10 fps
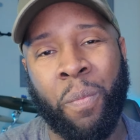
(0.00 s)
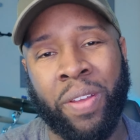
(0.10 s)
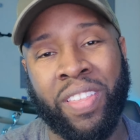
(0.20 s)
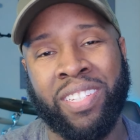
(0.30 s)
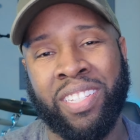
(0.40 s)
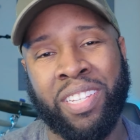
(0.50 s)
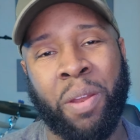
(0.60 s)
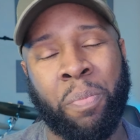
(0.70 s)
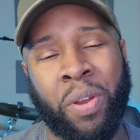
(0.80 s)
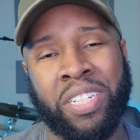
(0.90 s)
what this is
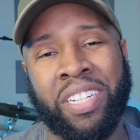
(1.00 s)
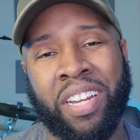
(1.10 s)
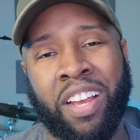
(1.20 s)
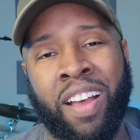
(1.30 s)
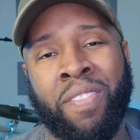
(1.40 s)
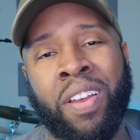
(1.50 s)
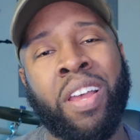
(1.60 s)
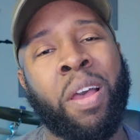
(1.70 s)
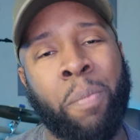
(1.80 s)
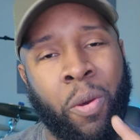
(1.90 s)
an impression of.
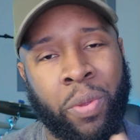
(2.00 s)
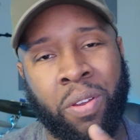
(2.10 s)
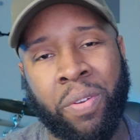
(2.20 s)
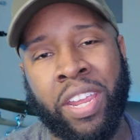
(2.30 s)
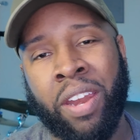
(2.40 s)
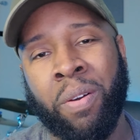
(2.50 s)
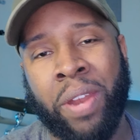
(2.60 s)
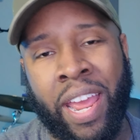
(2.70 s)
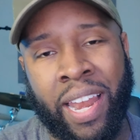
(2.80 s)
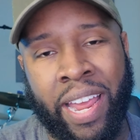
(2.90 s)
But we're going to get
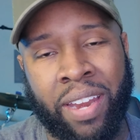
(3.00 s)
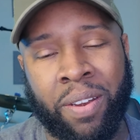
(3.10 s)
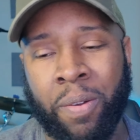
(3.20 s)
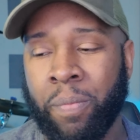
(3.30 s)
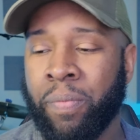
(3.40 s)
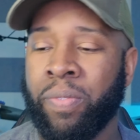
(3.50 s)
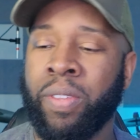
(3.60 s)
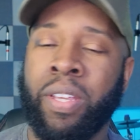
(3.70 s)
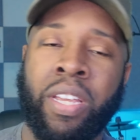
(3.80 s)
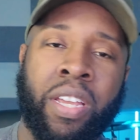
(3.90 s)
on that later.
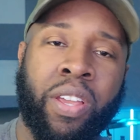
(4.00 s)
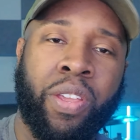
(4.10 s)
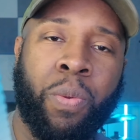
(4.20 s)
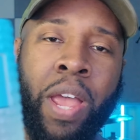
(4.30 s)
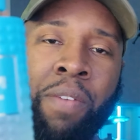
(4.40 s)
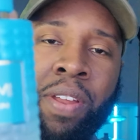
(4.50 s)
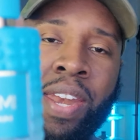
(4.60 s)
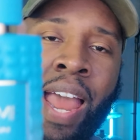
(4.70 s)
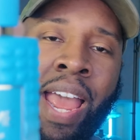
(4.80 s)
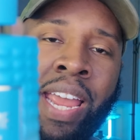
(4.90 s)
You have a
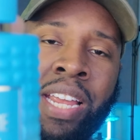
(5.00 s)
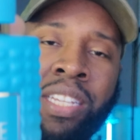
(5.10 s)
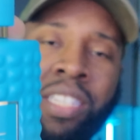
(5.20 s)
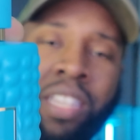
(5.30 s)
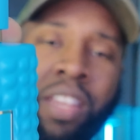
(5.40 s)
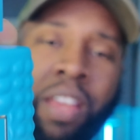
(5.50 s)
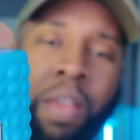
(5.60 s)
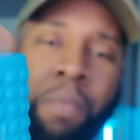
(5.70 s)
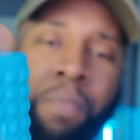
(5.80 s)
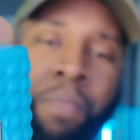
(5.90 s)
nice,
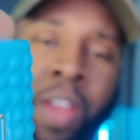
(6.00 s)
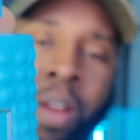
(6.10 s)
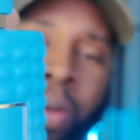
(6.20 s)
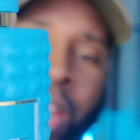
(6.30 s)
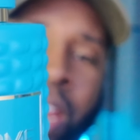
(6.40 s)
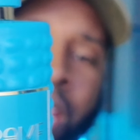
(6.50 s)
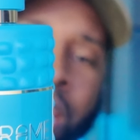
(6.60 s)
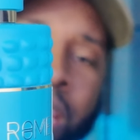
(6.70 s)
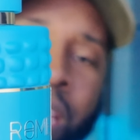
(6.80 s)
very